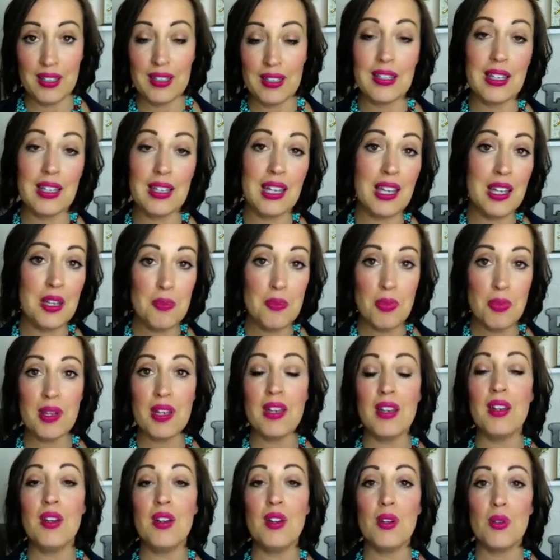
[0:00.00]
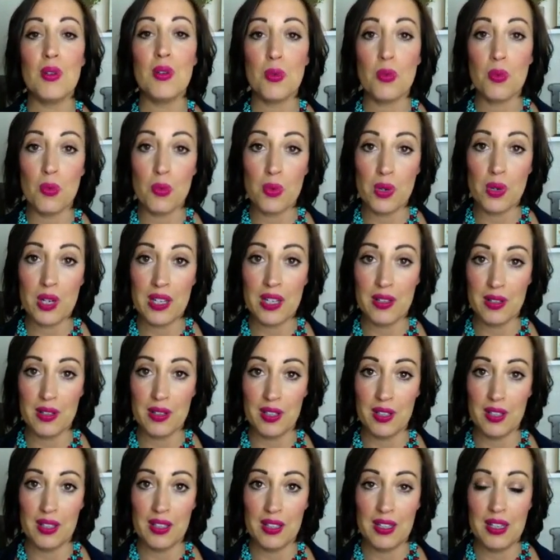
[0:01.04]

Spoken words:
Keep it real,